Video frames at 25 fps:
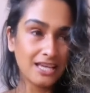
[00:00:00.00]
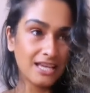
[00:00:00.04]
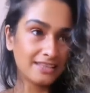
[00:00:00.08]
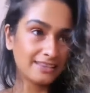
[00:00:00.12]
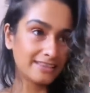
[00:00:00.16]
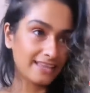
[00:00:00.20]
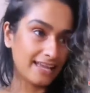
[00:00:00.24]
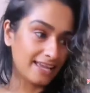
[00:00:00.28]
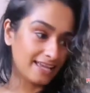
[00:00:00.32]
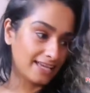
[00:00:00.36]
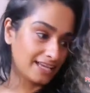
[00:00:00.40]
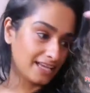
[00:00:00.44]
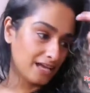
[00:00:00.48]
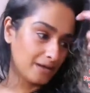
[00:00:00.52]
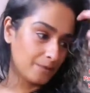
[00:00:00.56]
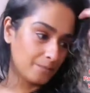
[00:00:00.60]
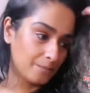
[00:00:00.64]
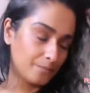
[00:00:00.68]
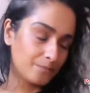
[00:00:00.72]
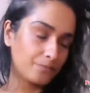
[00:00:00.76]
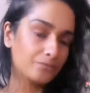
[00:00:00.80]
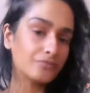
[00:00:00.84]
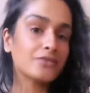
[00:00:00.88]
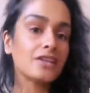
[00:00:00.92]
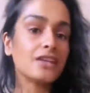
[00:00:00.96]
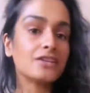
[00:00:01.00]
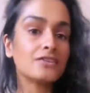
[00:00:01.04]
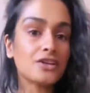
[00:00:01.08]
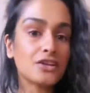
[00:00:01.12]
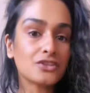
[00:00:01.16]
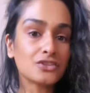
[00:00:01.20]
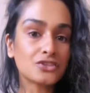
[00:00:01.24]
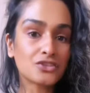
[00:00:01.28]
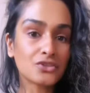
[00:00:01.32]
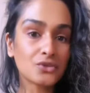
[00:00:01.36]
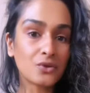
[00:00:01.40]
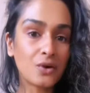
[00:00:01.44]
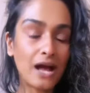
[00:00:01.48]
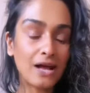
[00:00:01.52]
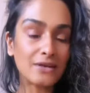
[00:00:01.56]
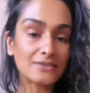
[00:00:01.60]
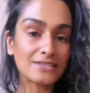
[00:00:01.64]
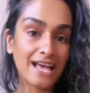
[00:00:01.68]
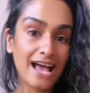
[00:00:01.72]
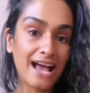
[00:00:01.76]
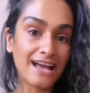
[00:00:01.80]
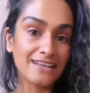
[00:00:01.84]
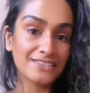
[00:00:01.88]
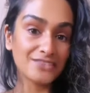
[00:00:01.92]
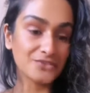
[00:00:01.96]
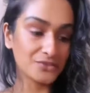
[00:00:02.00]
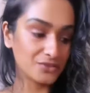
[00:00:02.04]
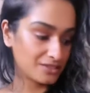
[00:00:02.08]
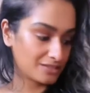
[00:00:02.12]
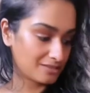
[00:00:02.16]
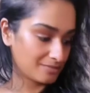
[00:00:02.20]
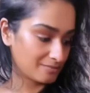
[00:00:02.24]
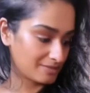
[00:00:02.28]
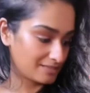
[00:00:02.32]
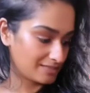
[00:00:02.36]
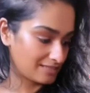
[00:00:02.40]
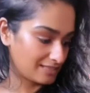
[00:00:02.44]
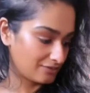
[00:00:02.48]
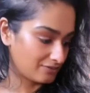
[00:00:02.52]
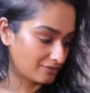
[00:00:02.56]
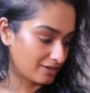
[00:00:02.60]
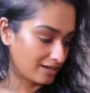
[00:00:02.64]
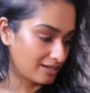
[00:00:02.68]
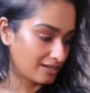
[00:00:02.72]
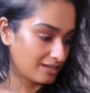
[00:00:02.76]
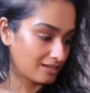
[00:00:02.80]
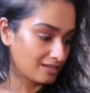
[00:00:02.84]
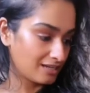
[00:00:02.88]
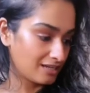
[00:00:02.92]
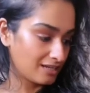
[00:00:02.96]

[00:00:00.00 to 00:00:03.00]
They're not sure how to handle intimacy, right?